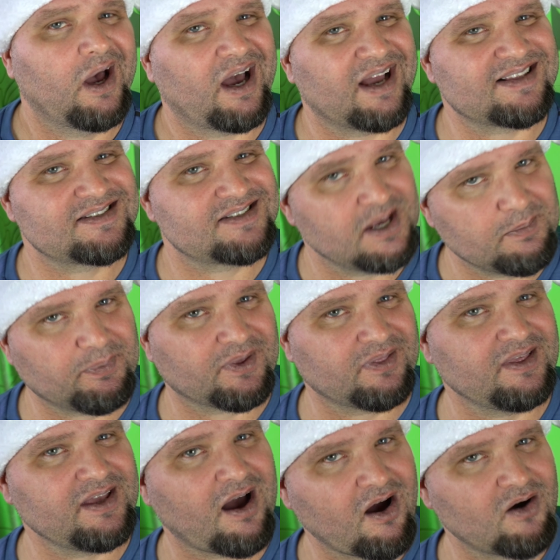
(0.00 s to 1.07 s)
I
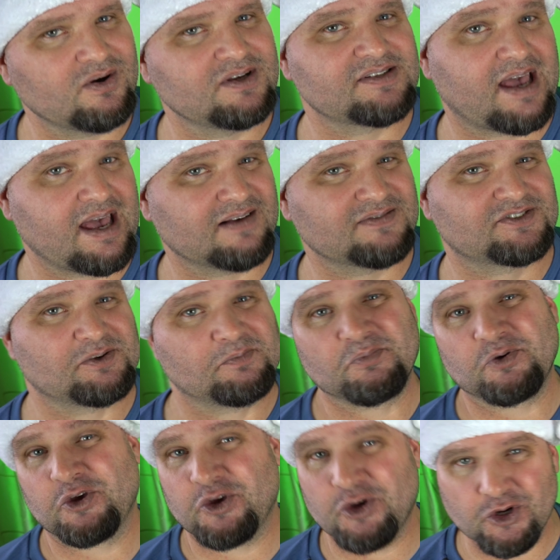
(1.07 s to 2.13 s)
typically always have
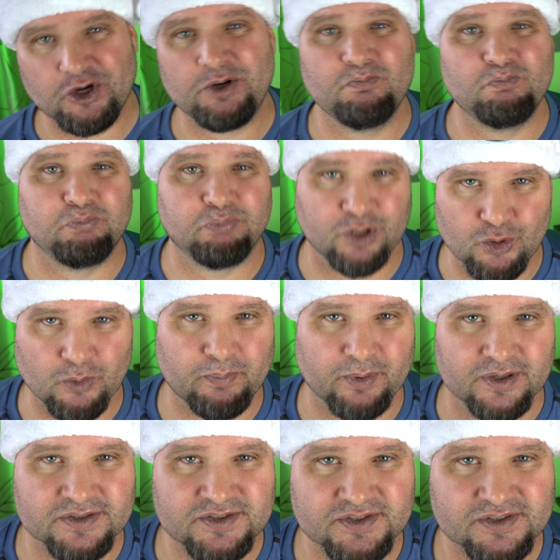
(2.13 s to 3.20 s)
some good
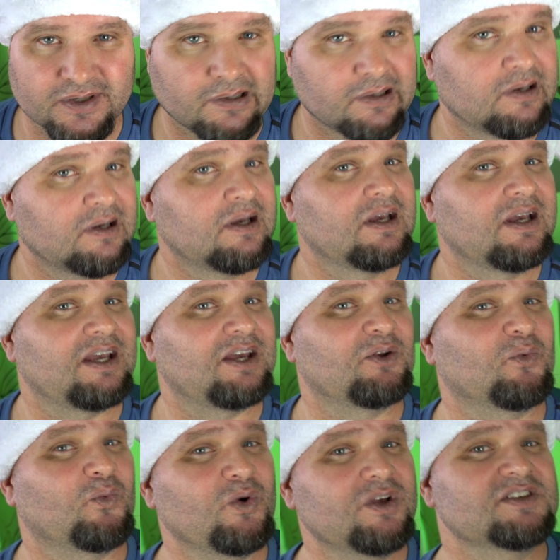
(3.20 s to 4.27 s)
bloopers.
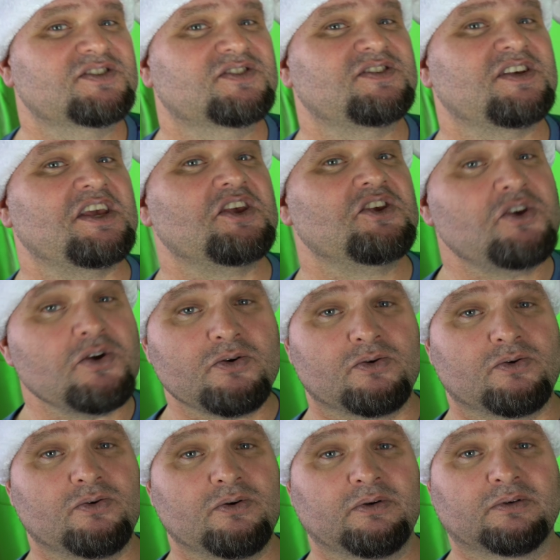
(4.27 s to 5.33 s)
And we'll see
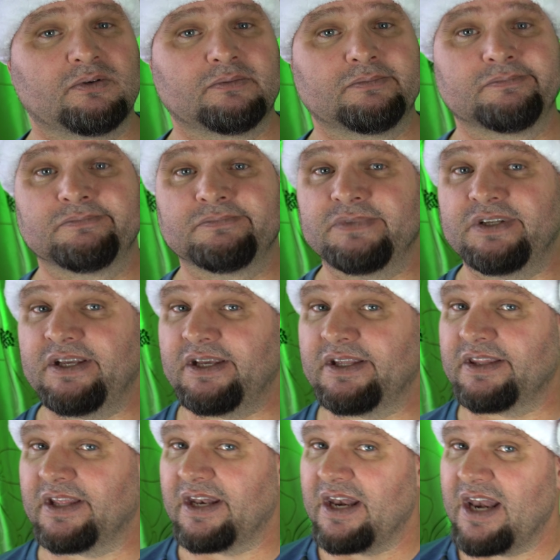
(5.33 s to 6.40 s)
you
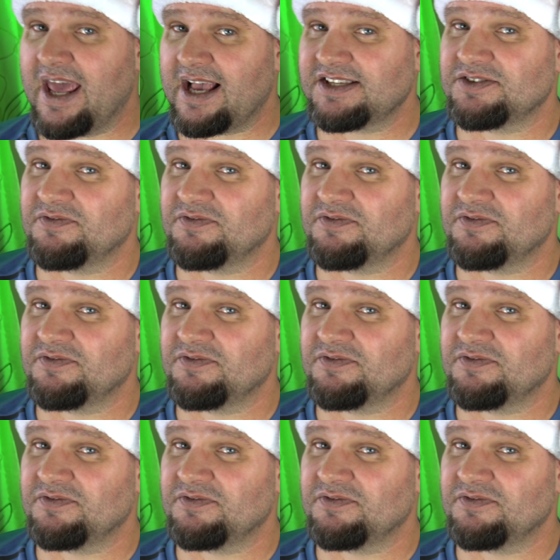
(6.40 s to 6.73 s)
in the next